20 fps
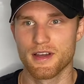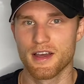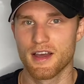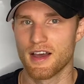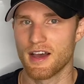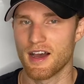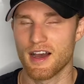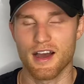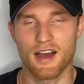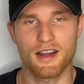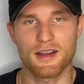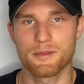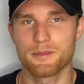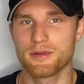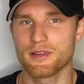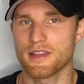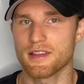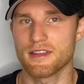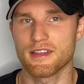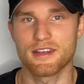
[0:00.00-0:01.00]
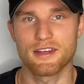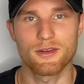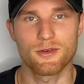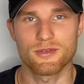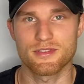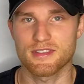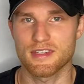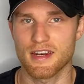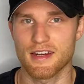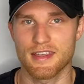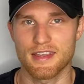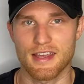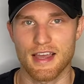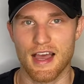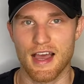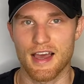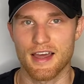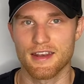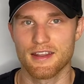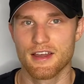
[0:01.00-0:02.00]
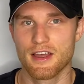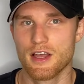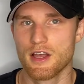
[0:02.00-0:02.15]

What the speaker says: a completely new study guide